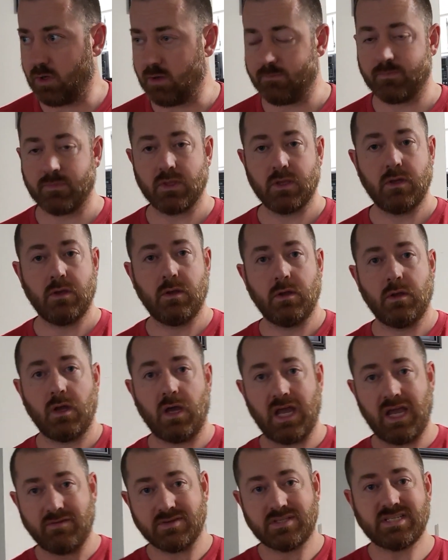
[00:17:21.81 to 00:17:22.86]
Well,
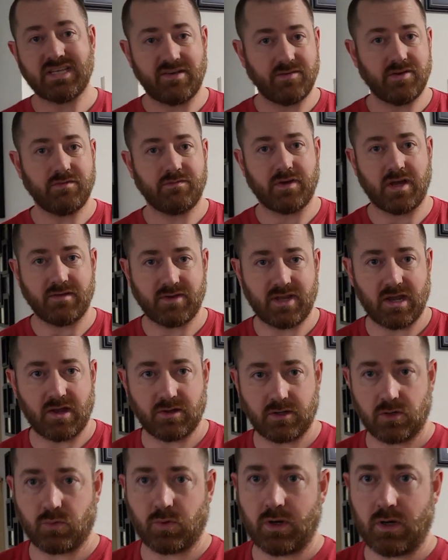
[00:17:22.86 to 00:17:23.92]
I have a
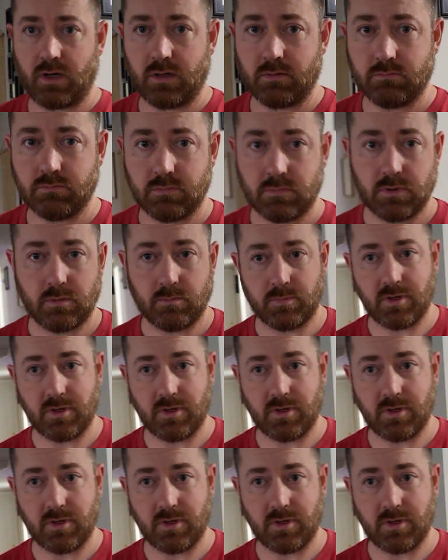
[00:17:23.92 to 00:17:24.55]
75-gallon aquarium,